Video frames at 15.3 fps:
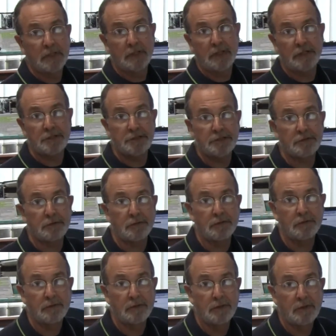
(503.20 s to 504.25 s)
is zero.
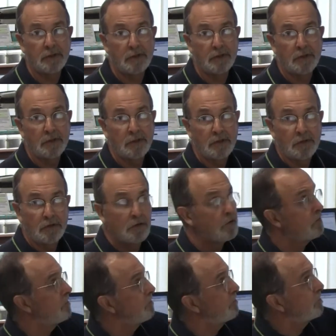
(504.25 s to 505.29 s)

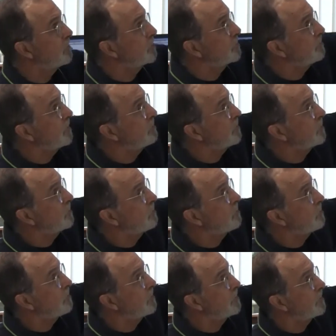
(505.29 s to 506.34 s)
First we
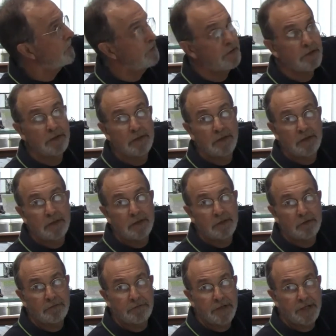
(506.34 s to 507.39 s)
record
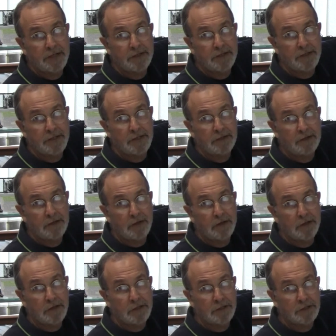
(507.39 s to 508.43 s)
the fact that our
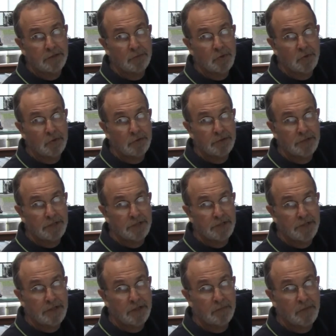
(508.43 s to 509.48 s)
customer owes us
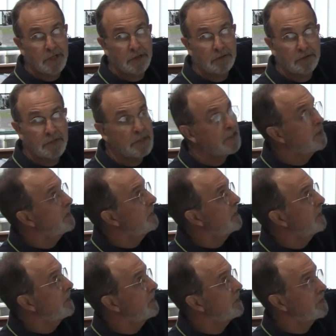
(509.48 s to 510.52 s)
that amount,
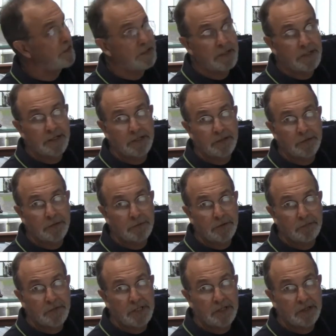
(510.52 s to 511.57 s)
and then later
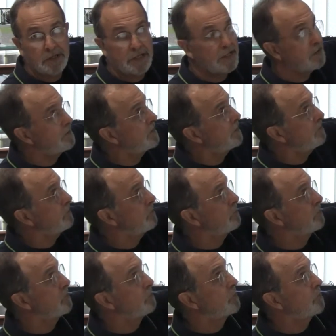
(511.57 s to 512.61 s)
when we collect it,
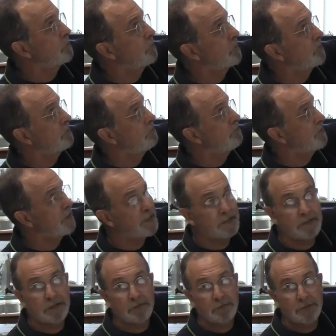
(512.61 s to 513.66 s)
we record the fact
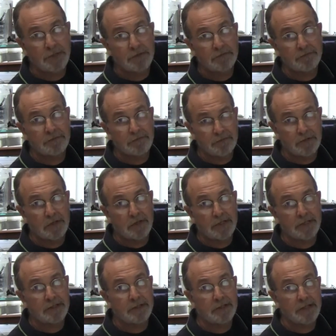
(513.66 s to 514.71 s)
that we have
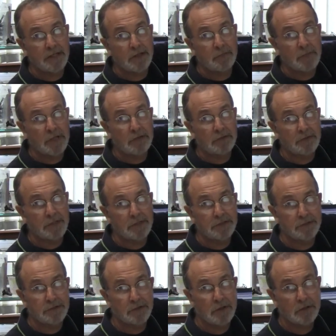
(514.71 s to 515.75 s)
collected that amount, and
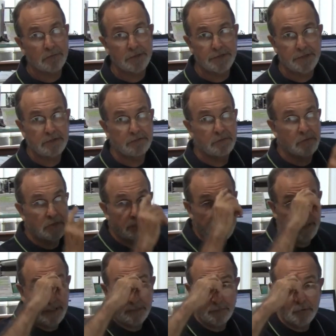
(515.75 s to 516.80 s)
so our receivable at
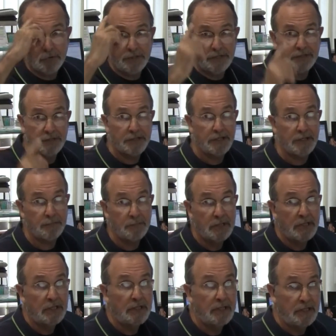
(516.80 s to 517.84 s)
that point in time
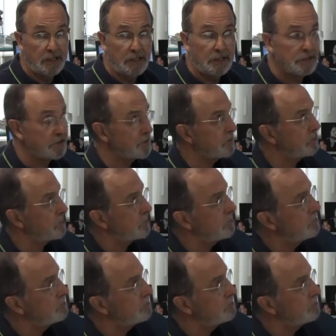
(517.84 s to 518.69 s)
is zero.